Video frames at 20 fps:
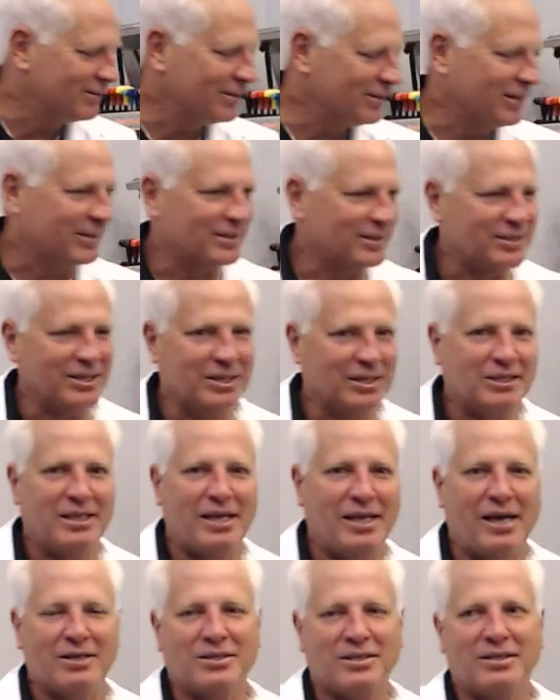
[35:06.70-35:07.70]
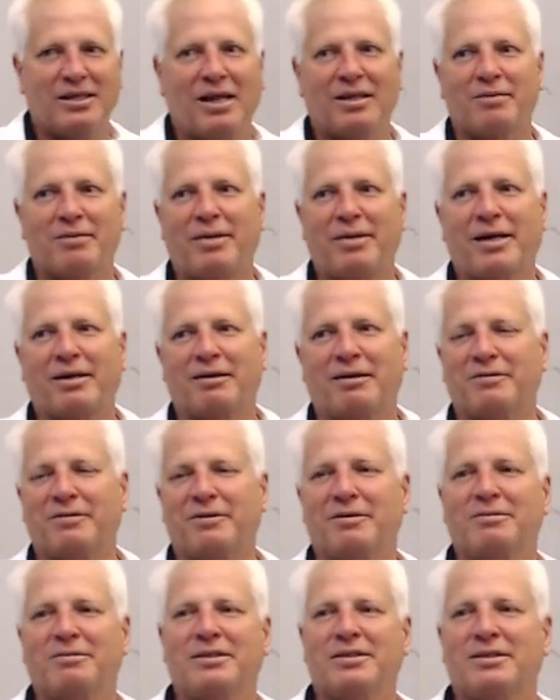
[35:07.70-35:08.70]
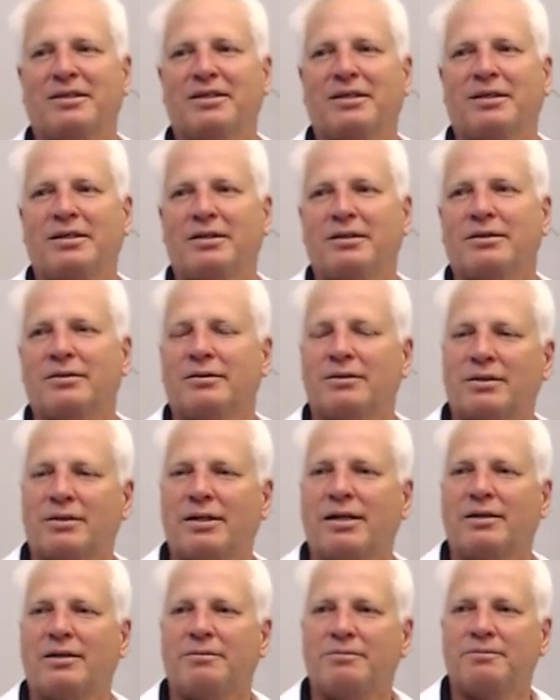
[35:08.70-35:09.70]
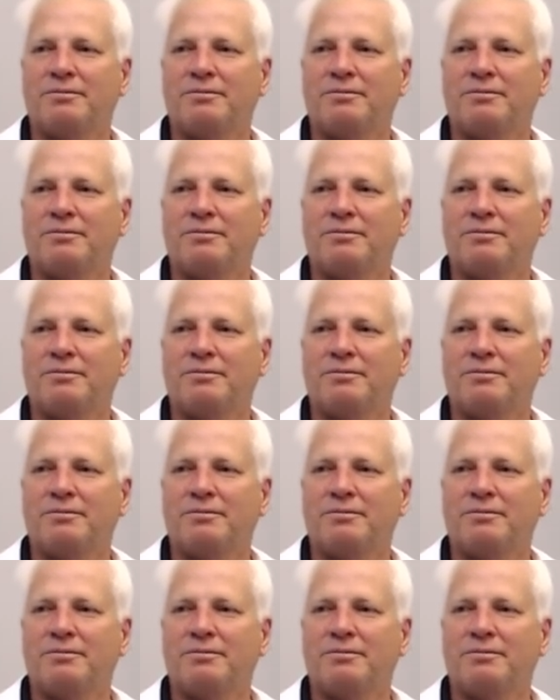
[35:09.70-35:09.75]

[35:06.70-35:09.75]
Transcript: a $6,000 microphone he has to lean into. Go ahead.